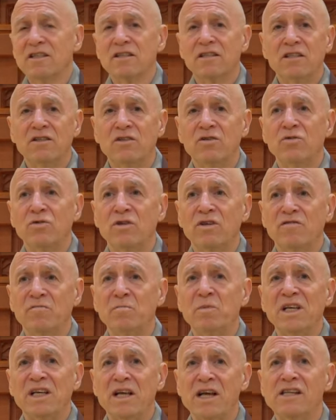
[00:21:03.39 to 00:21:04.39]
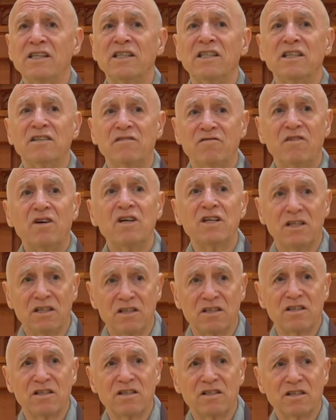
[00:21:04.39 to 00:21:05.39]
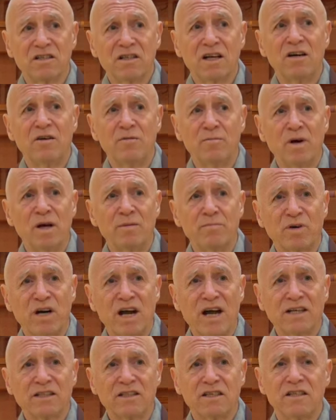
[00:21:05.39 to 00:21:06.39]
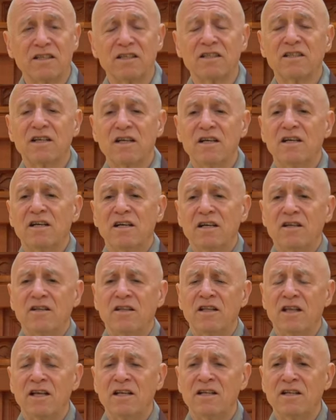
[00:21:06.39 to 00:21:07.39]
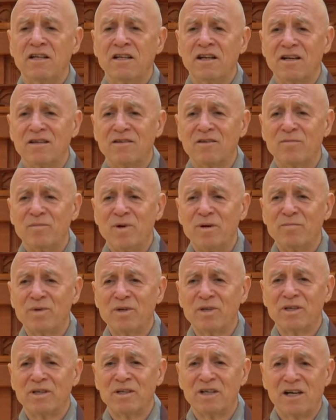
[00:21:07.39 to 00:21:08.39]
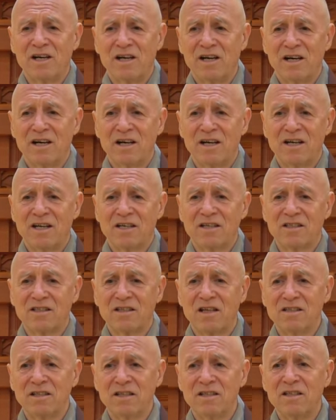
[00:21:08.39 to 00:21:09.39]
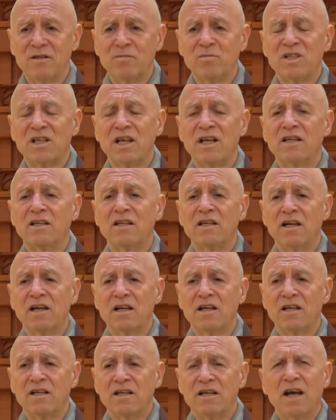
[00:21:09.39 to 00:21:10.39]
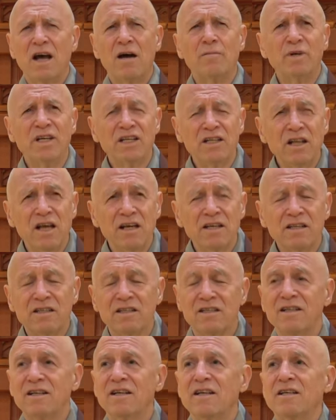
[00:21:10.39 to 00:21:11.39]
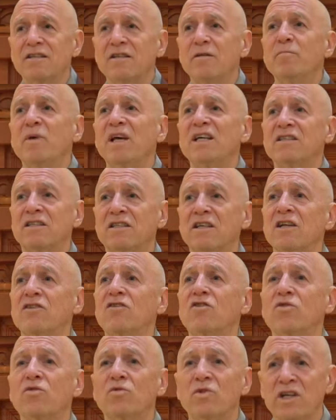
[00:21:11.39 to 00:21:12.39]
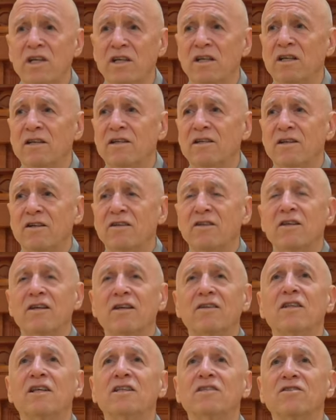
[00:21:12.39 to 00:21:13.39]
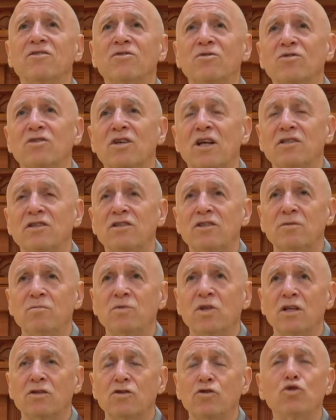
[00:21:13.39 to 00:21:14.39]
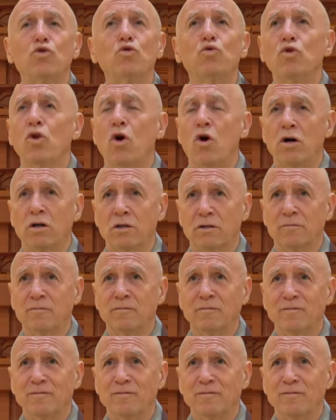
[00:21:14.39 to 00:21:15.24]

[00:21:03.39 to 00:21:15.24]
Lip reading: Can you give me any advice to help my practice?" Then I remember Sun Sinim said, "How many days?" The man said, "3." Then Sungsan Sinim said, "Too long."